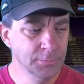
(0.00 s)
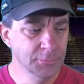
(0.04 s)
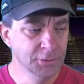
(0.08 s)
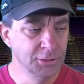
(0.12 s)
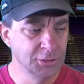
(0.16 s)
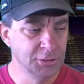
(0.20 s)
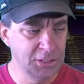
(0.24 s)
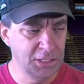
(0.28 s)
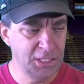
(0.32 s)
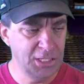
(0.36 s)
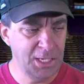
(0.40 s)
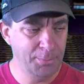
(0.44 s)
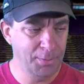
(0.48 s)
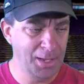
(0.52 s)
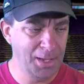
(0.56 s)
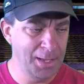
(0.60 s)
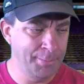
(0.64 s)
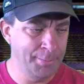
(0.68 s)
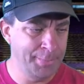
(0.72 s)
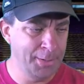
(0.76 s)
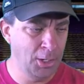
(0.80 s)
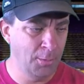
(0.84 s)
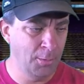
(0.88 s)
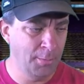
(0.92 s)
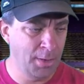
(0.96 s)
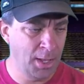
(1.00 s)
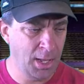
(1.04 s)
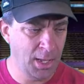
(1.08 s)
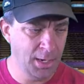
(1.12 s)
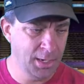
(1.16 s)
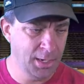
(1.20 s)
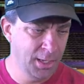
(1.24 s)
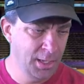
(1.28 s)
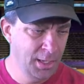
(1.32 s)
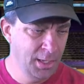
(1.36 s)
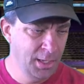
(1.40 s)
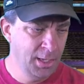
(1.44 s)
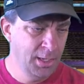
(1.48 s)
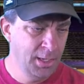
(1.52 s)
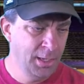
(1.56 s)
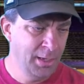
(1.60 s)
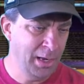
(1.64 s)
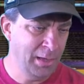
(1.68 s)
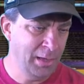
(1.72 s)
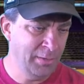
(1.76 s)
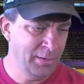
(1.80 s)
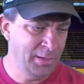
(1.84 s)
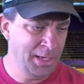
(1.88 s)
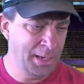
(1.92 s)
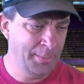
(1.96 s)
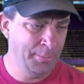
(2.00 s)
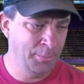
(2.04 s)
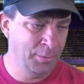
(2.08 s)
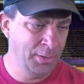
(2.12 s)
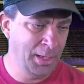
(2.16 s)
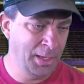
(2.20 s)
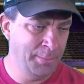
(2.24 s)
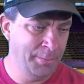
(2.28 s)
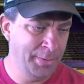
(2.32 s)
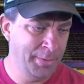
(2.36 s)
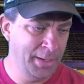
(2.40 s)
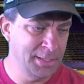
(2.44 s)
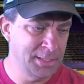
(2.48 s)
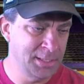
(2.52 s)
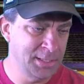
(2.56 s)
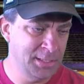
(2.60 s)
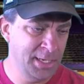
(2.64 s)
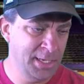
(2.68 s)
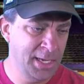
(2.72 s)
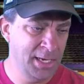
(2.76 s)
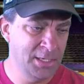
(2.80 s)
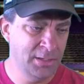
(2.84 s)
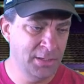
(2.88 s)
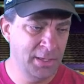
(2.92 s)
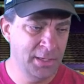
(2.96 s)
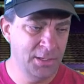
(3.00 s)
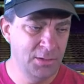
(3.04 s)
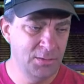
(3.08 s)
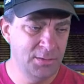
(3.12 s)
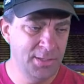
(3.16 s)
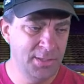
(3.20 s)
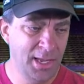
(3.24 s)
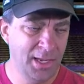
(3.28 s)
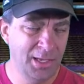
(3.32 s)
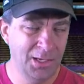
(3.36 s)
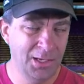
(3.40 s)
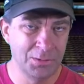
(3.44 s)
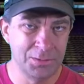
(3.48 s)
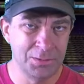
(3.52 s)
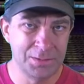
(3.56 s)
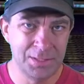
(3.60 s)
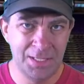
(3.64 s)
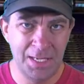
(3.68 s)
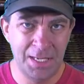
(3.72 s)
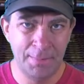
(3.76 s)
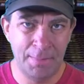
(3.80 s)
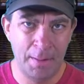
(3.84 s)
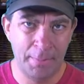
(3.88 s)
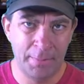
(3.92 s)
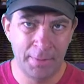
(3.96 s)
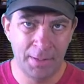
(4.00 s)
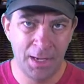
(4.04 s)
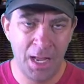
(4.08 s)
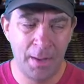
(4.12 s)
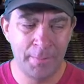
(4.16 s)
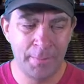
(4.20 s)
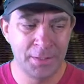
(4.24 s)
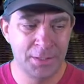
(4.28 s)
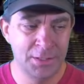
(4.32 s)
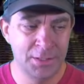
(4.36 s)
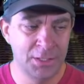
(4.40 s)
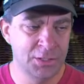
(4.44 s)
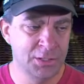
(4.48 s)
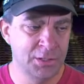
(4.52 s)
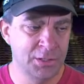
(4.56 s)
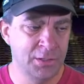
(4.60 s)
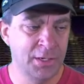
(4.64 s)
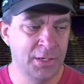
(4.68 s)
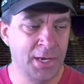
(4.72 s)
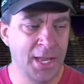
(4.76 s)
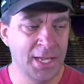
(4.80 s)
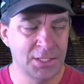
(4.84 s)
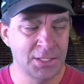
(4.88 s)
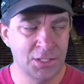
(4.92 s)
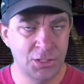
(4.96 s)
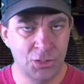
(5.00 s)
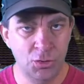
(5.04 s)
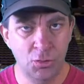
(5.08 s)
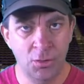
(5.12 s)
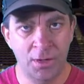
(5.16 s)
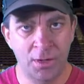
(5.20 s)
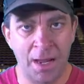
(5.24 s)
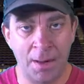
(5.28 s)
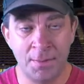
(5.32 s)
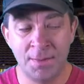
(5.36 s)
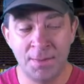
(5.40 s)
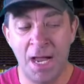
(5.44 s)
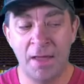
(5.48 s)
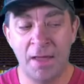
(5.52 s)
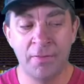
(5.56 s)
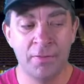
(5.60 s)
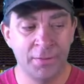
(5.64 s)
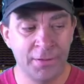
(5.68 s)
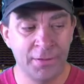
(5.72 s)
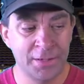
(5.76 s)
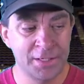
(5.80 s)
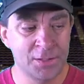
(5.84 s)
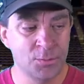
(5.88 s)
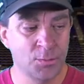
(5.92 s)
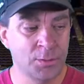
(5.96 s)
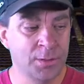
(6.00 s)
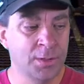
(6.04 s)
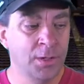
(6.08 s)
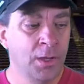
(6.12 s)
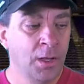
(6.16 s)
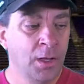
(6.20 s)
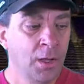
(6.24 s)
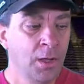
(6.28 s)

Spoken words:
Then they play Belmont, and then they play Penn State. So they do take a little step up in competition the next 2 games after this one.